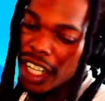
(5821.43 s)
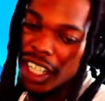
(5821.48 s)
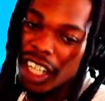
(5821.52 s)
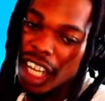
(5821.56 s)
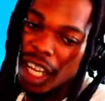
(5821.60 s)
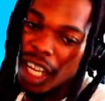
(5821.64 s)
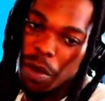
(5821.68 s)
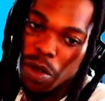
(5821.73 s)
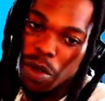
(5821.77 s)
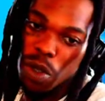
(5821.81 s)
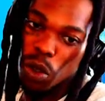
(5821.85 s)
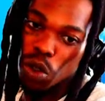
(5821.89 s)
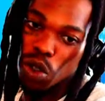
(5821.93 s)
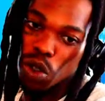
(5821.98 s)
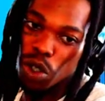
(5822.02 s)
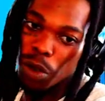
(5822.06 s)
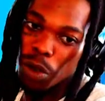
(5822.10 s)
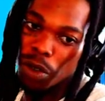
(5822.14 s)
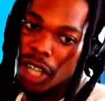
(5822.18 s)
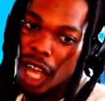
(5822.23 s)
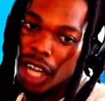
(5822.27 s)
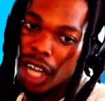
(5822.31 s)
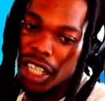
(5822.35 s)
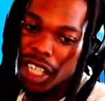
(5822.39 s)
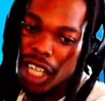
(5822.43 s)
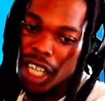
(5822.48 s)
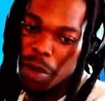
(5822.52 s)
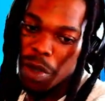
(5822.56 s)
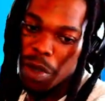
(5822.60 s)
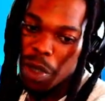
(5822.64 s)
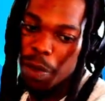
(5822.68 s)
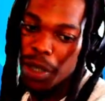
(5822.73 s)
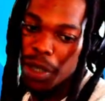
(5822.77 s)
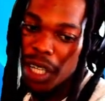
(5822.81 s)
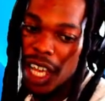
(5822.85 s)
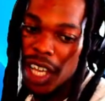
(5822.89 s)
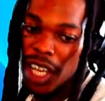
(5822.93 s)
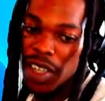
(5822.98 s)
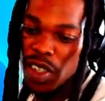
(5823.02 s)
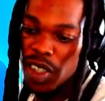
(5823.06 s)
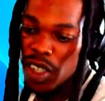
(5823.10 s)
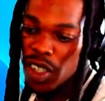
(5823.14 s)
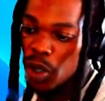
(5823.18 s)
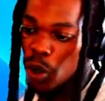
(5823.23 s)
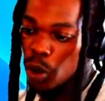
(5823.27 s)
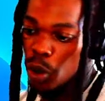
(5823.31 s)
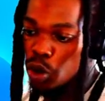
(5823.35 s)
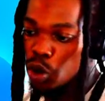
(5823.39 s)
Games
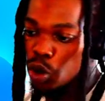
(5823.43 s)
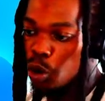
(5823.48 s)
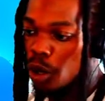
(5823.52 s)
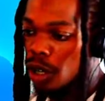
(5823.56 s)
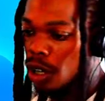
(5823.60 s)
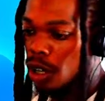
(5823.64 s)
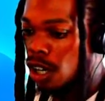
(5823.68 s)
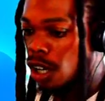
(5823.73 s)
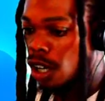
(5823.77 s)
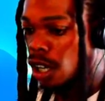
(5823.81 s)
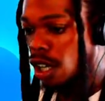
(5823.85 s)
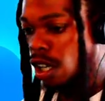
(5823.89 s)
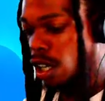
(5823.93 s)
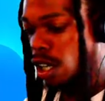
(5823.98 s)
BSE on Twitter,